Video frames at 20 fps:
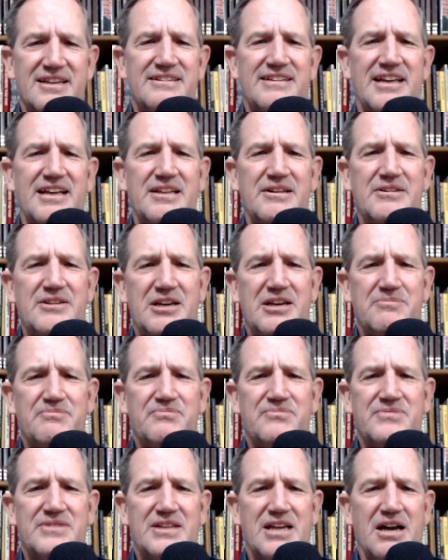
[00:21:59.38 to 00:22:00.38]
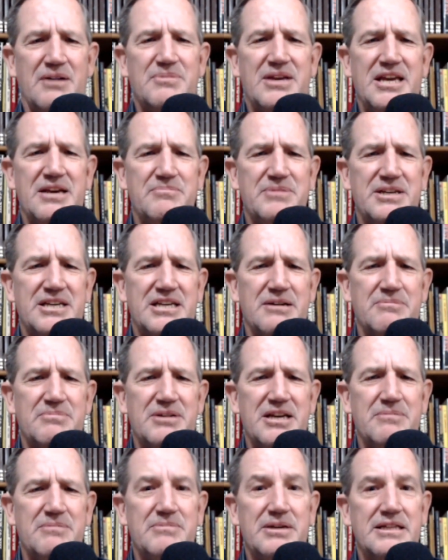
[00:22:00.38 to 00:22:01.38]
telling them, come get
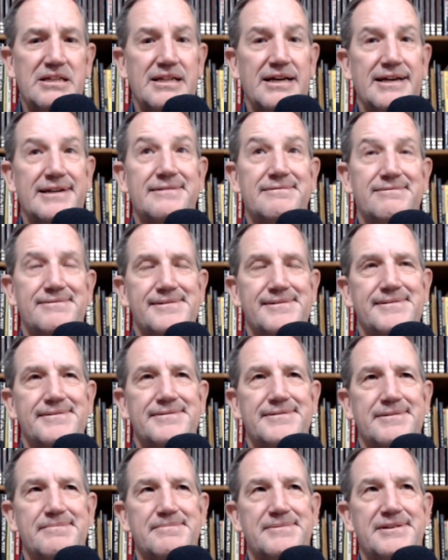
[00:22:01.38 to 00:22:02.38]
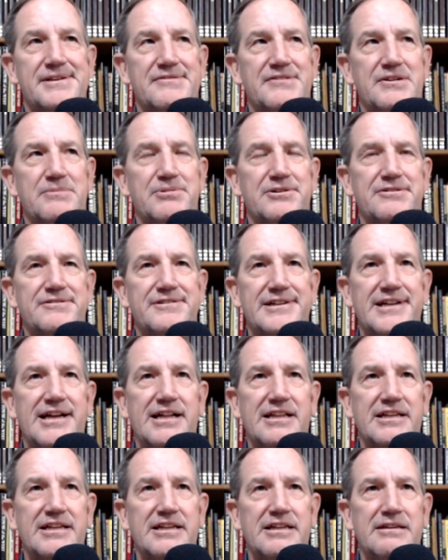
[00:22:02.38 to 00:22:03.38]
me like some TV
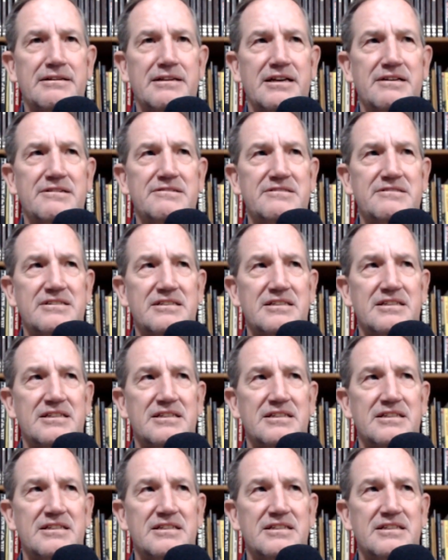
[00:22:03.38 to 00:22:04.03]
personality does.